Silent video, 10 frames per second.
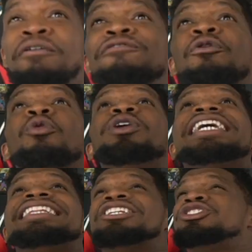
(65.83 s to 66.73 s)
Before we
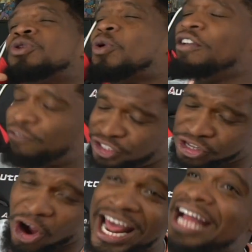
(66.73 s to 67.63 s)
get this story
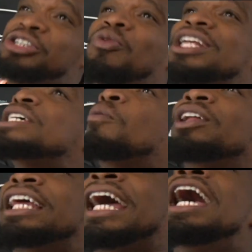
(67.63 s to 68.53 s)
started, I just want to say
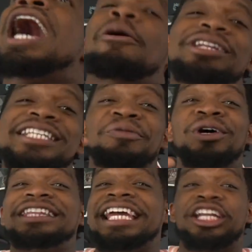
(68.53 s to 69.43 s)
one thing. I want to say
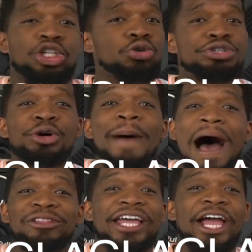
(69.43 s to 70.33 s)
one thing to YouTube
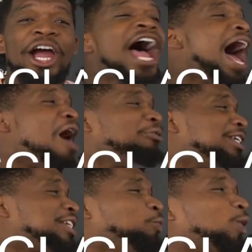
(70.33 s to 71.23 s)
out there. I want
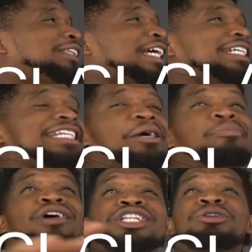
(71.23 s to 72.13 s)
to say one thing to the
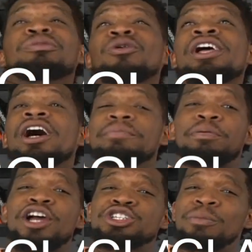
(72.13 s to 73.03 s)

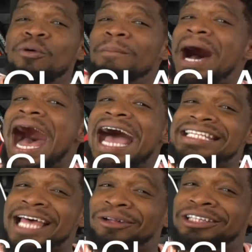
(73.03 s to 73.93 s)
impressionable
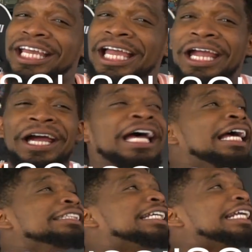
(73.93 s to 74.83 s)
minds out there,
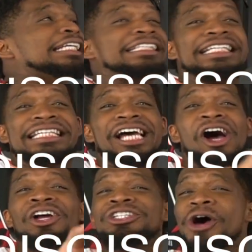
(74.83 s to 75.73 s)
to the
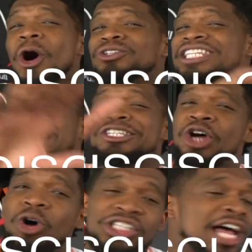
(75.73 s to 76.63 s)
young adults, to the
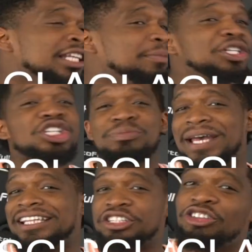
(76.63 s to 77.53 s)
adults. Let me just
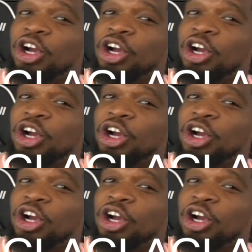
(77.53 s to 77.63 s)
make this